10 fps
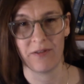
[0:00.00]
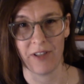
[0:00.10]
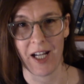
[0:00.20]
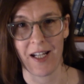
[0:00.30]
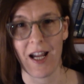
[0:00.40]

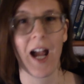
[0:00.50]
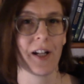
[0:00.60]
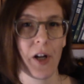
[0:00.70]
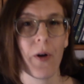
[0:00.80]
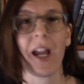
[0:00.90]
right, I
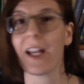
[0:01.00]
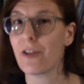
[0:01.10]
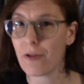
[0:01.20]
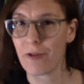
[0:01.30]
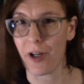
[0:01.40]
know and
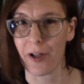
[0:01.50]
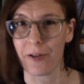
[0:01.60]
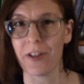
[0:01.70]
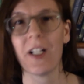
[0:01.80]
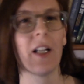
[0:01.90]
you
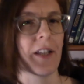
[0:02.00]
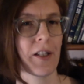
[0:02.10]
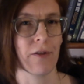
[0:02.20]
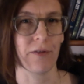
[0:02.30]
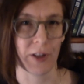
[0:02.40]
know that
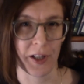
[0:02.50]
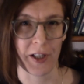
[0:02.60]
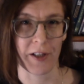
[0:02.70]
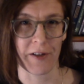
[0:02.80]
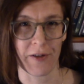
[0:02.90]
you've
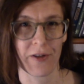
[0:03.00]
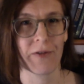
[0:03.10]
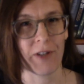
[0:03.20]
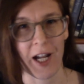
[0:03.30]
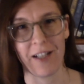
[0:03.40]
learned,
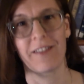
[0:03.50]
right,